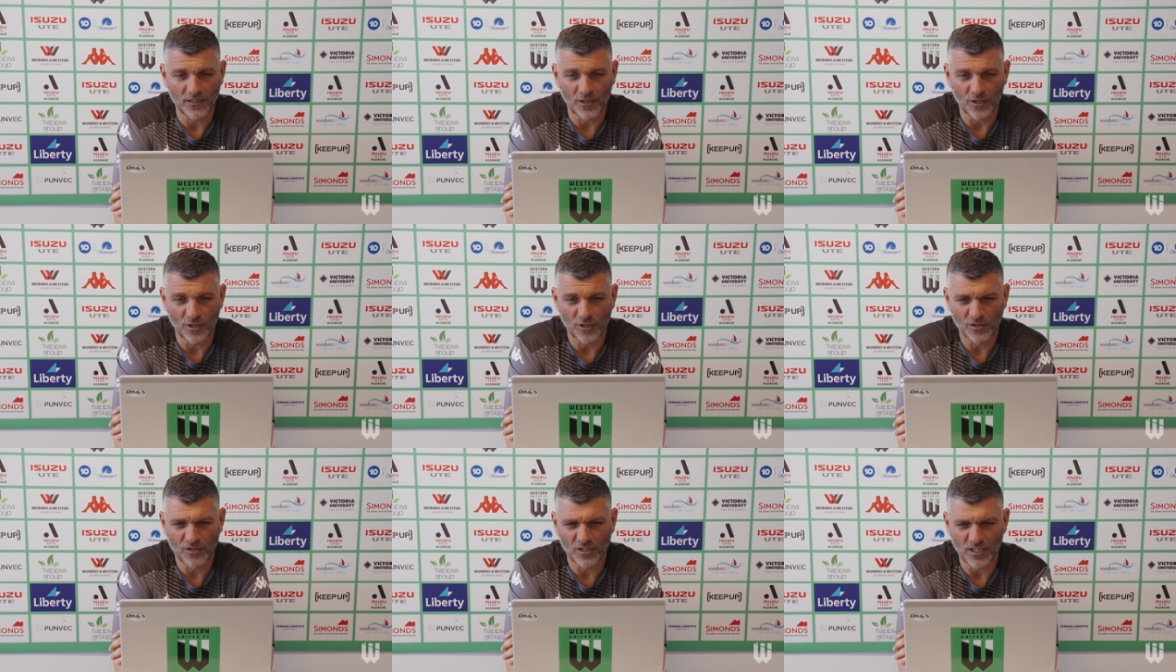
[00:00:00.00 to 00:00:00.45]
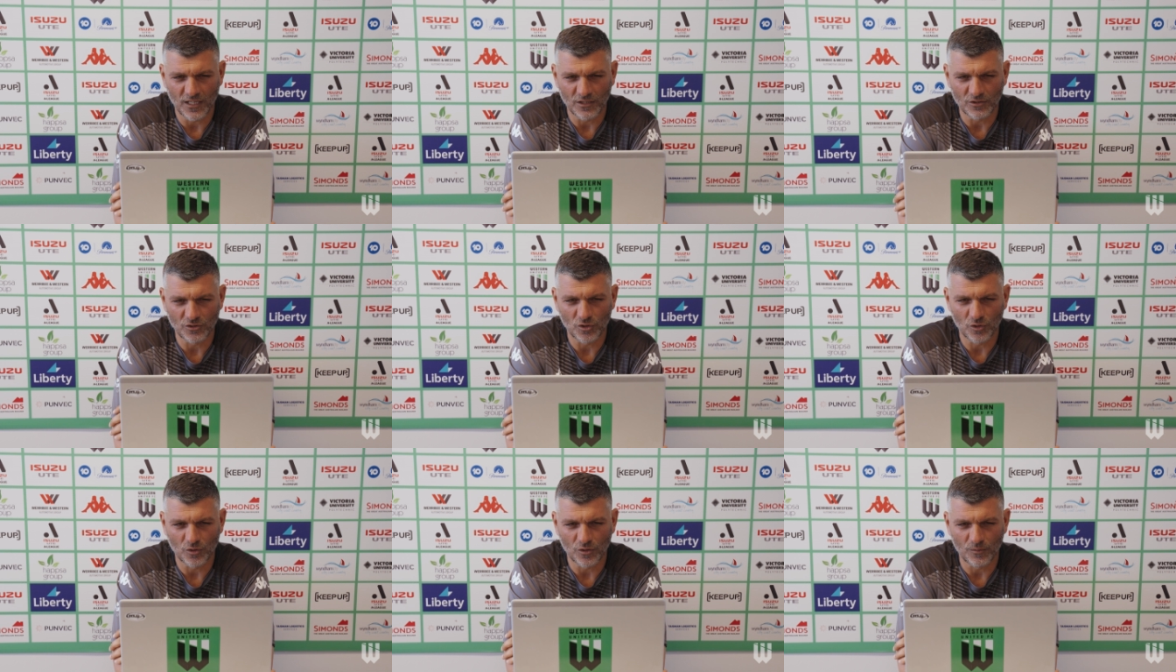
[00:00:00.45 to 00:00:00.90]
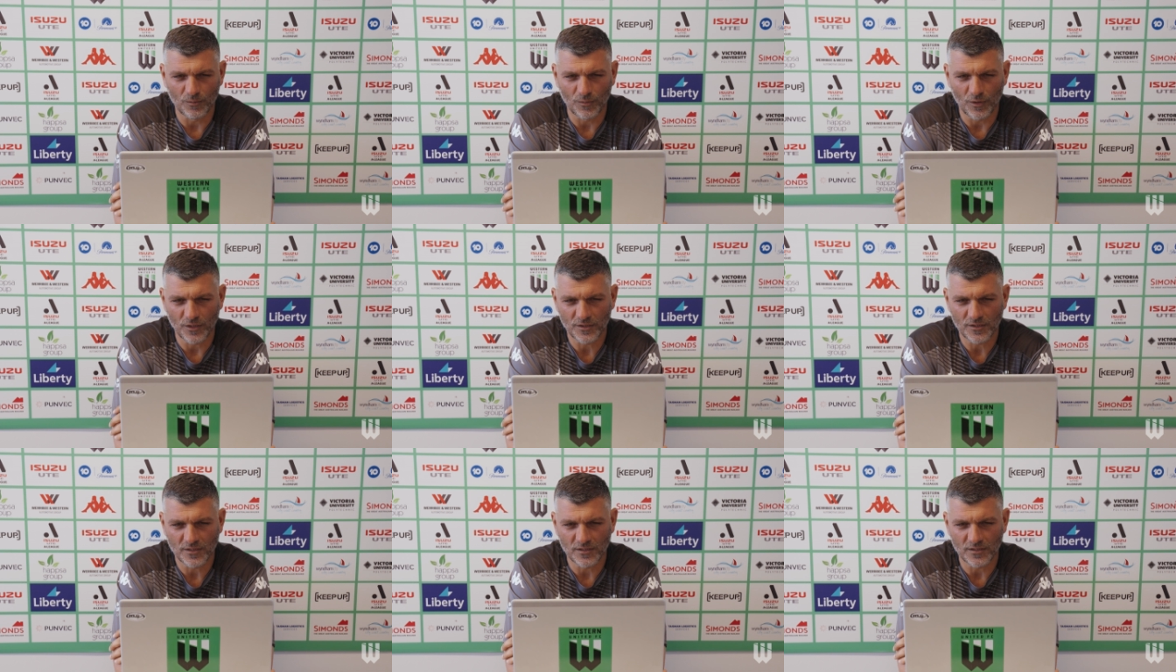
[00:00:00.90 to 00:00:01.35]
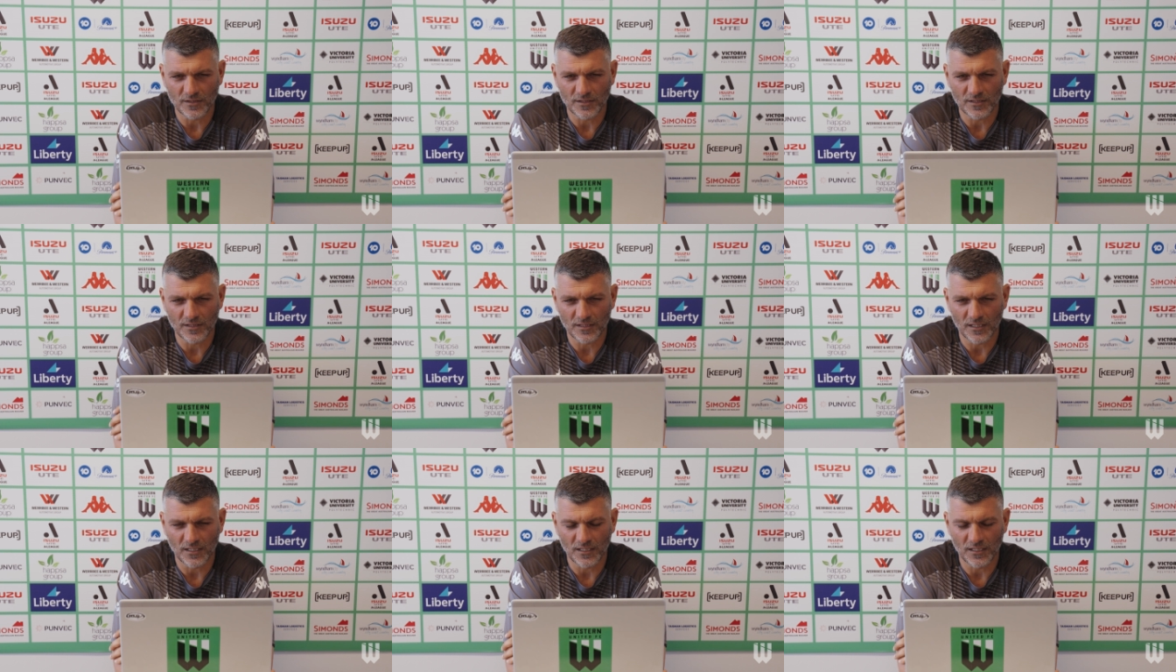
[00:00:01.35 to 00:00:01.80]
you know, young Jordan Boss
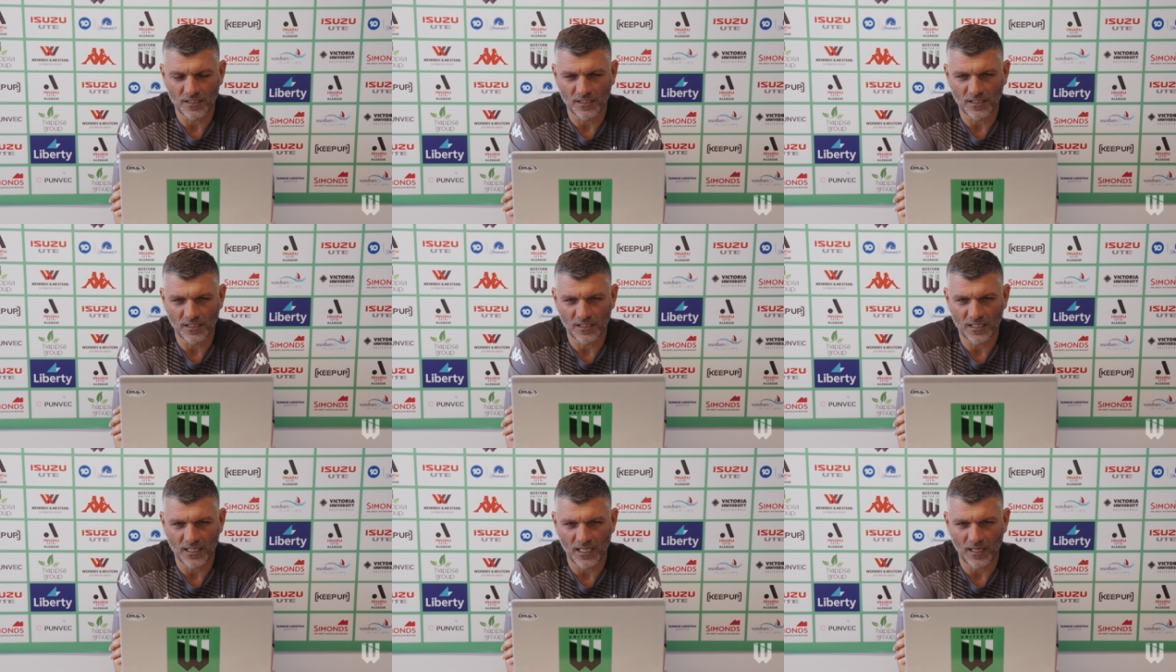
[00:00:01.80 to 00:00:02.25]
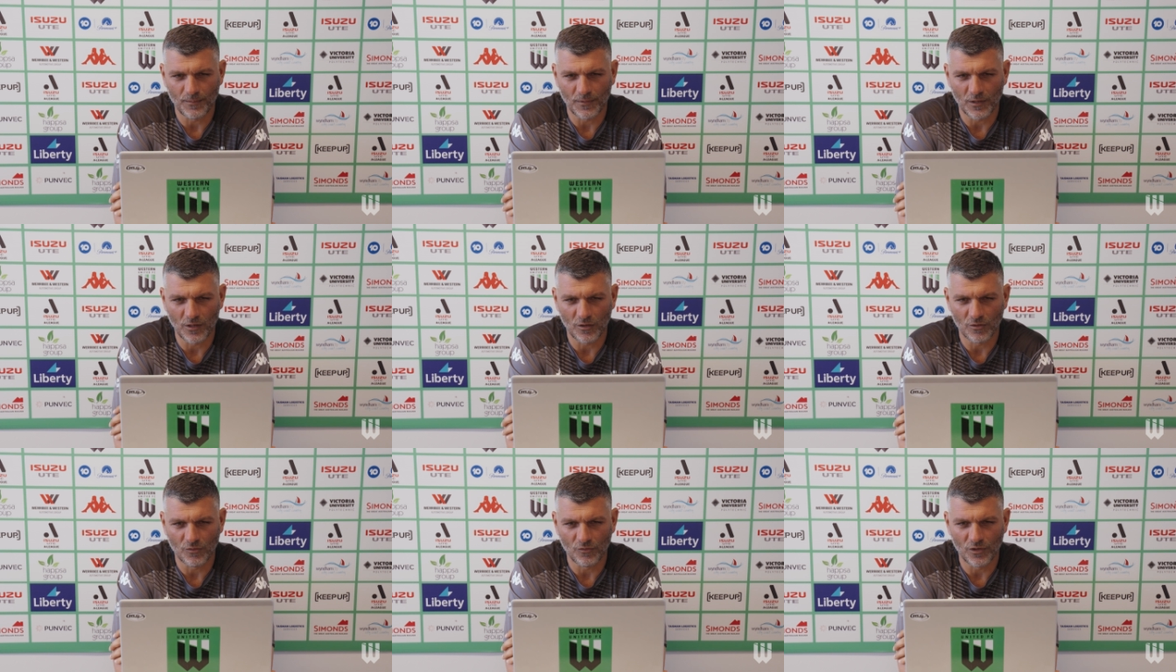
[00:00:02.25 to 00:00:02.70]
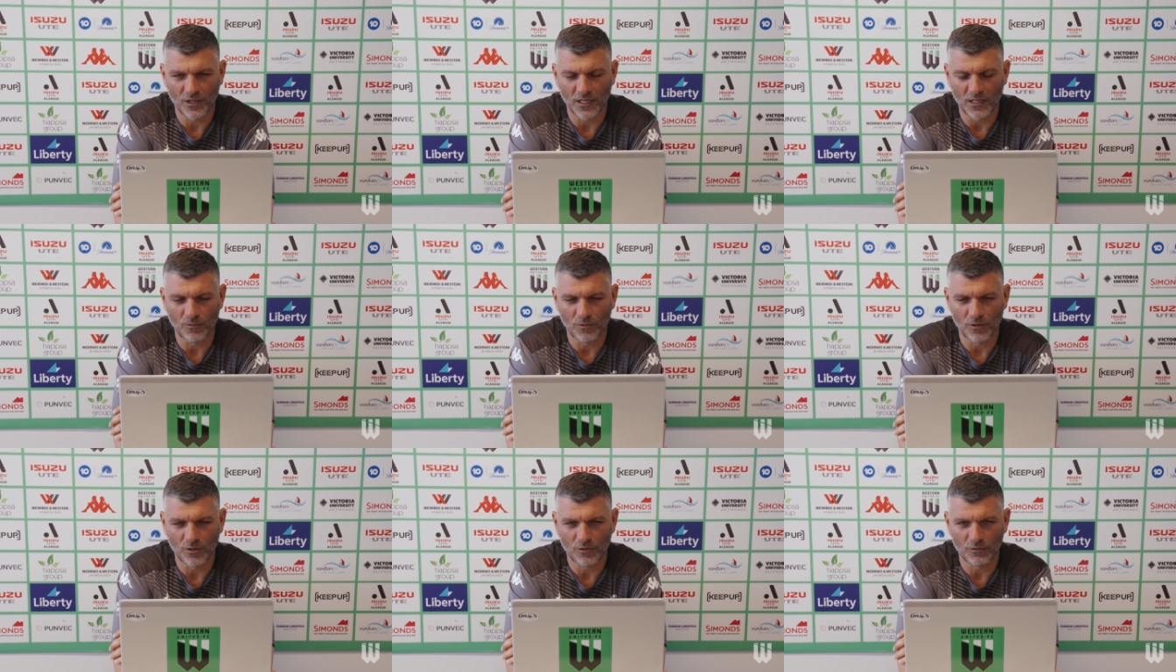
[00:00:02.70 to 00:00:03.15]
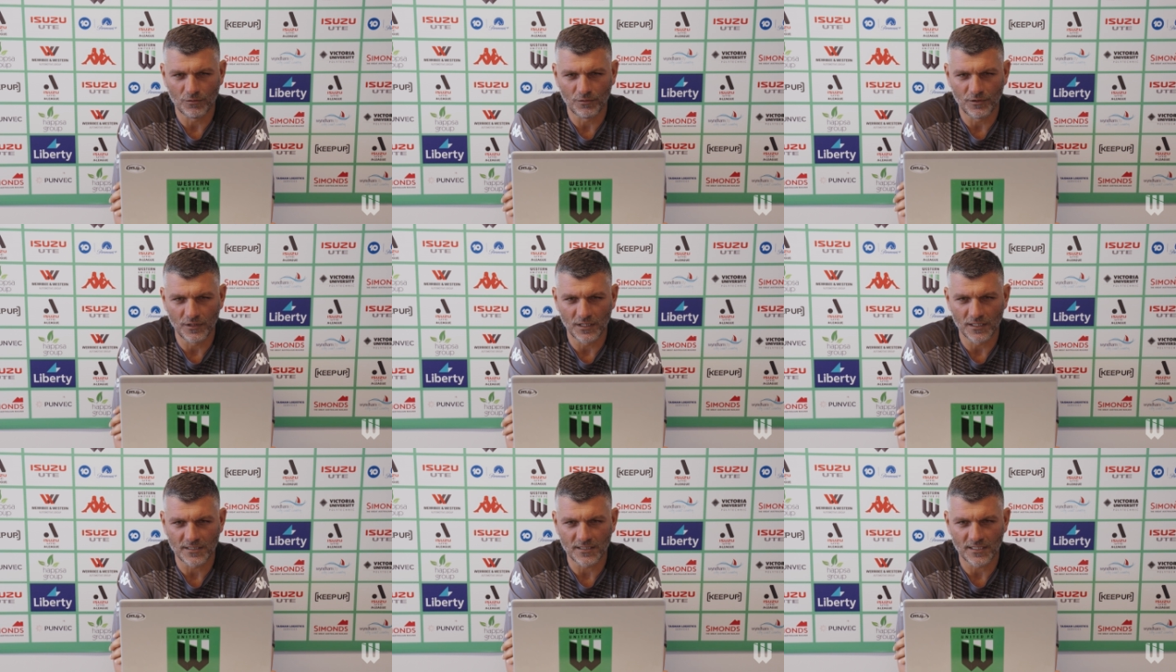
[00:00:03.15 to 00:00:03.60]
has come along really well
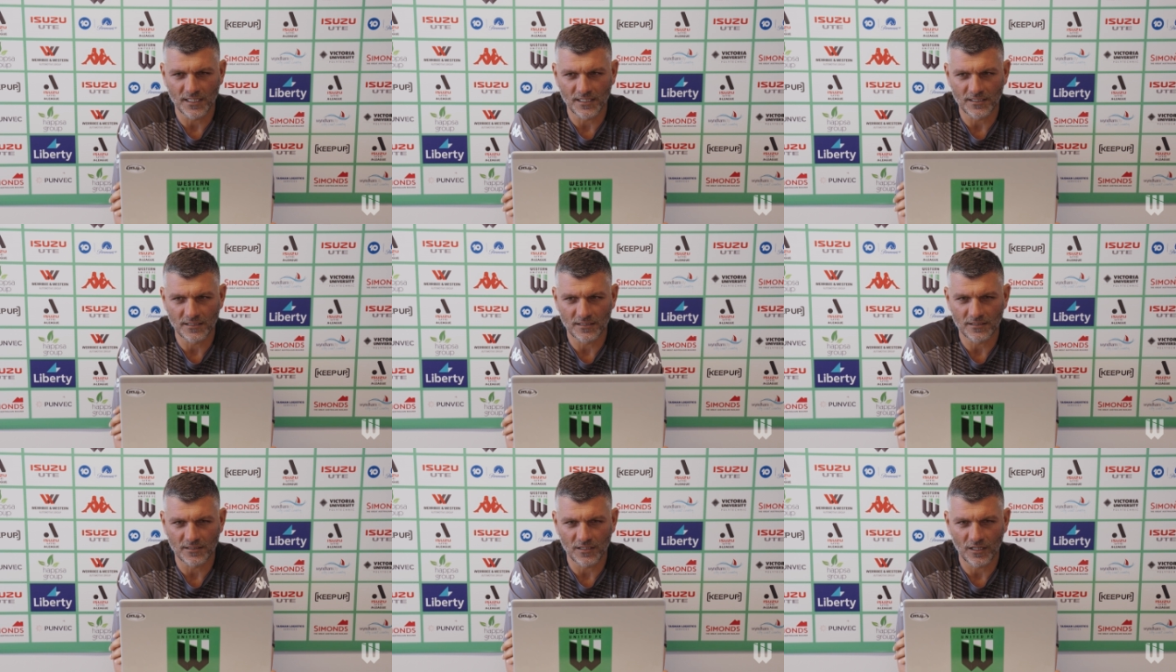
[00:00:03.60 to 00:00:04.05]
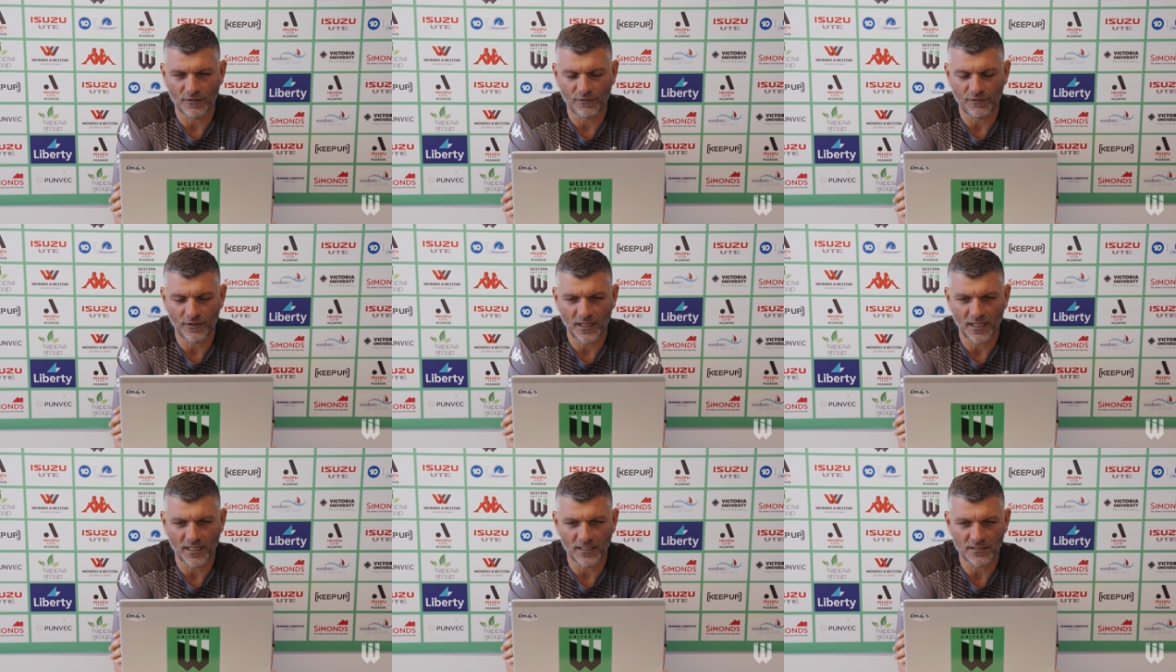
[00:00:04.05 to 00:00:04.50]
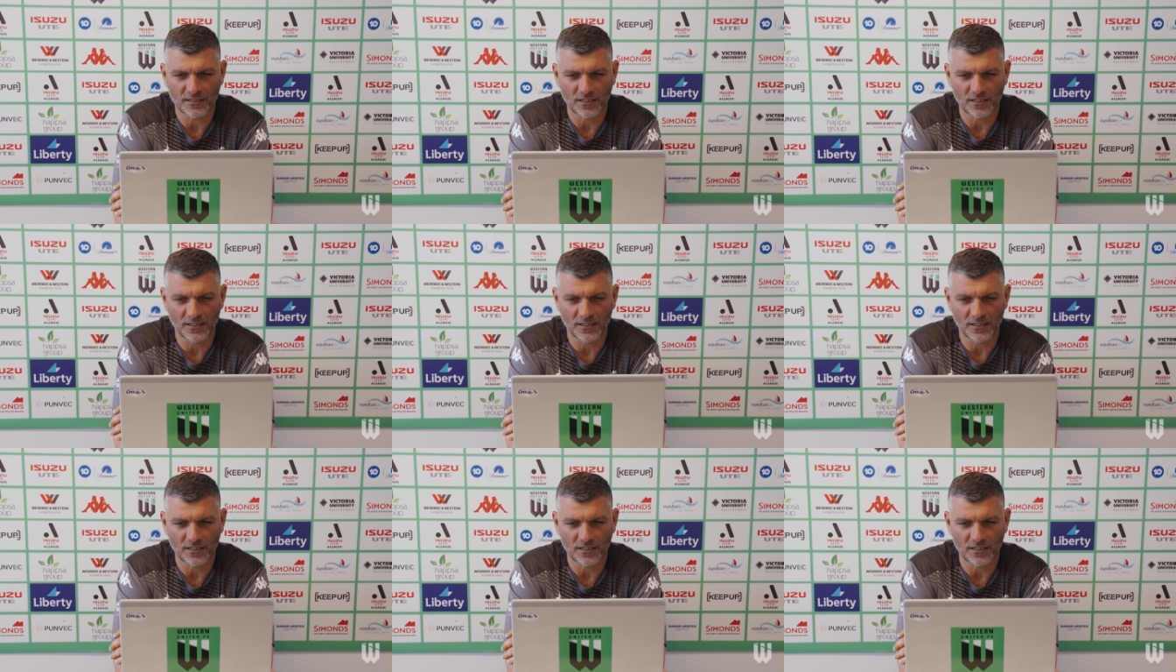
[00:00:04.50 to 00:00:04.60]
this season so far.